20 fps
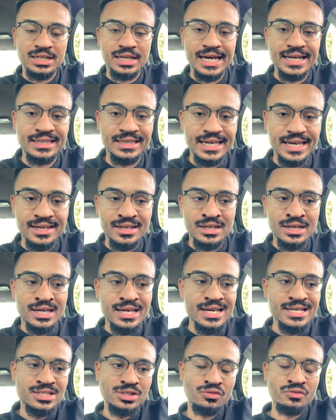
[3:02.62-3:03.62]
like that?
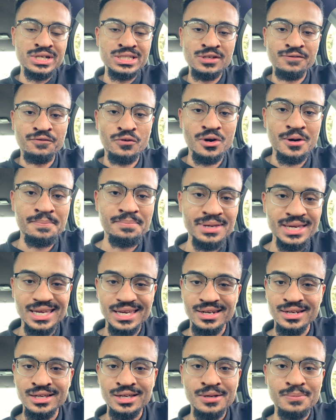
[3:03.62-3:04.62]
It's a reason for it
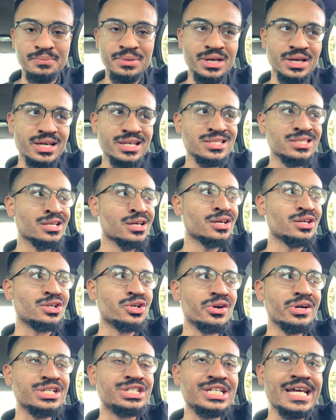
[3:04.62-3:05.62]
being. Because
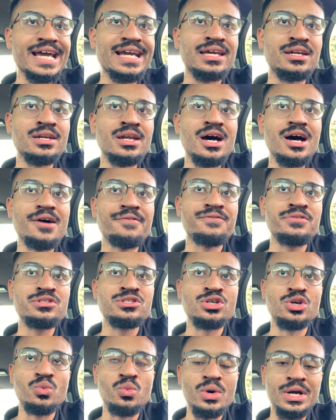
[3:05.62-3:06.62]
you're jacking off
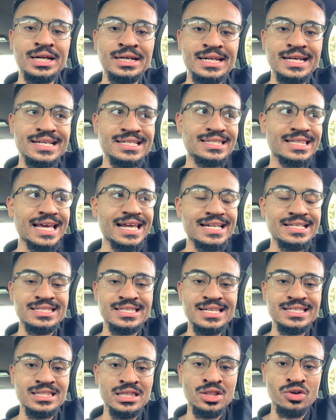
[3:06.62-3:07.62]
to what it is that
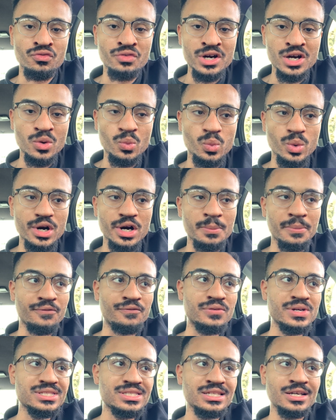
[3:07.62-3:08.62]
exists in the real world, but
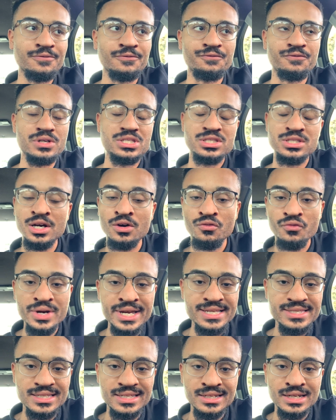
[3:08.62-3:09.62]
for some
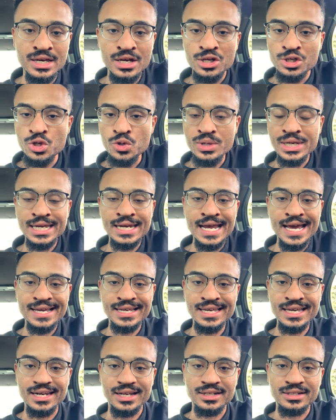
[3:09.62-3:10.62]
reason you cannot
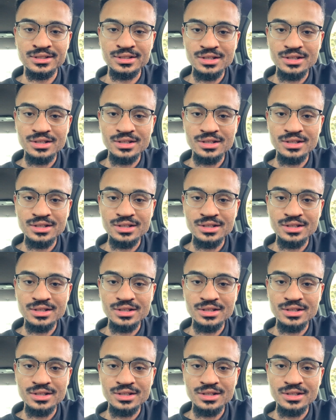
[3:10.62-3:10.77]
get it.